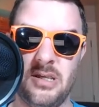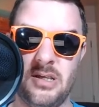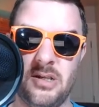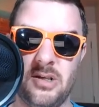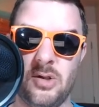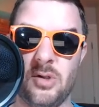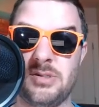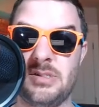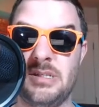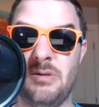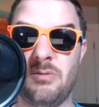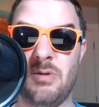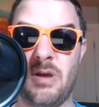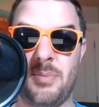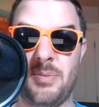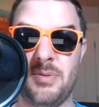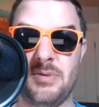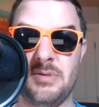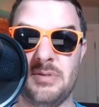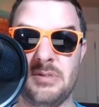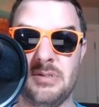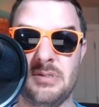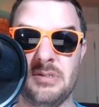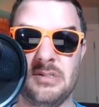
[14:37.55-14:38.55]
Colts need
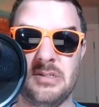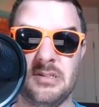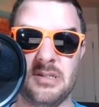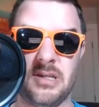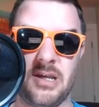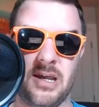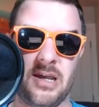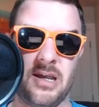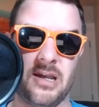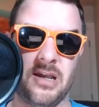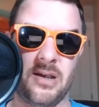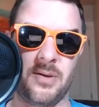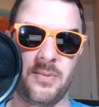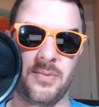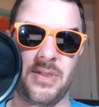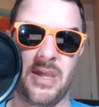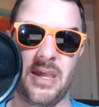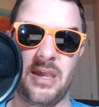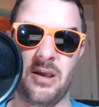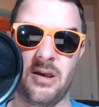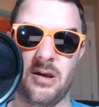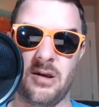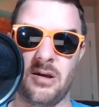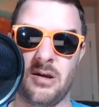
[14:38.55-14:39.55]
weapons.
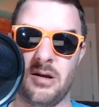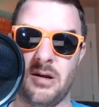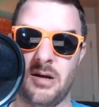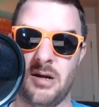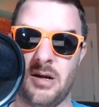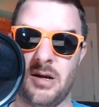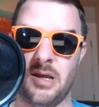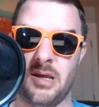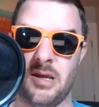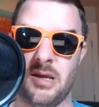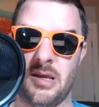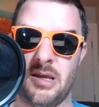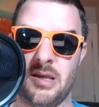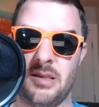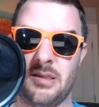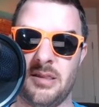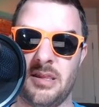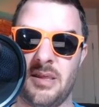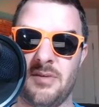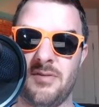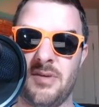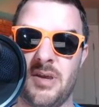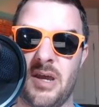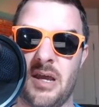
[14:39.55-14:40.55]

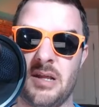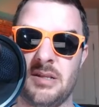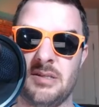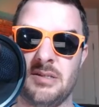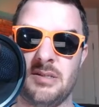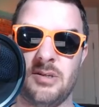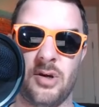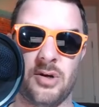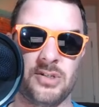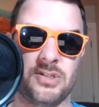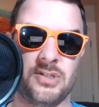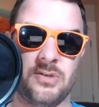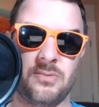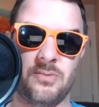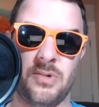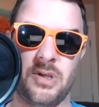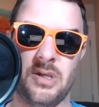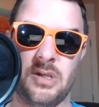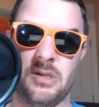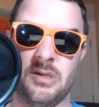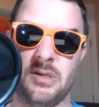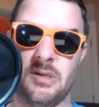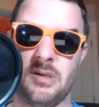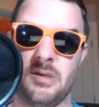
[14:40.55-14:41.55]
They've got Carson
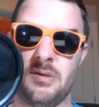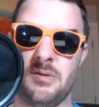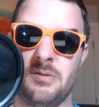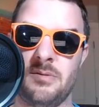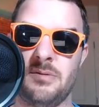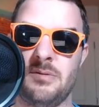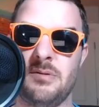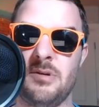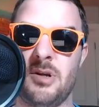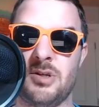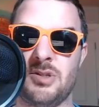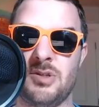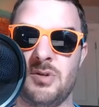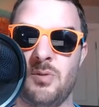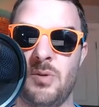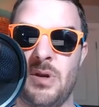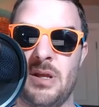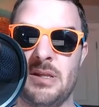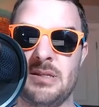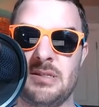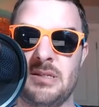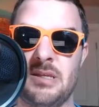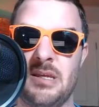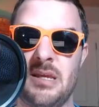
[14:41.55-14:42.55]

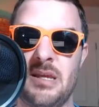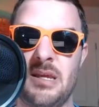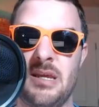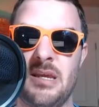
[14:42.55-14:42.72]
Wentz.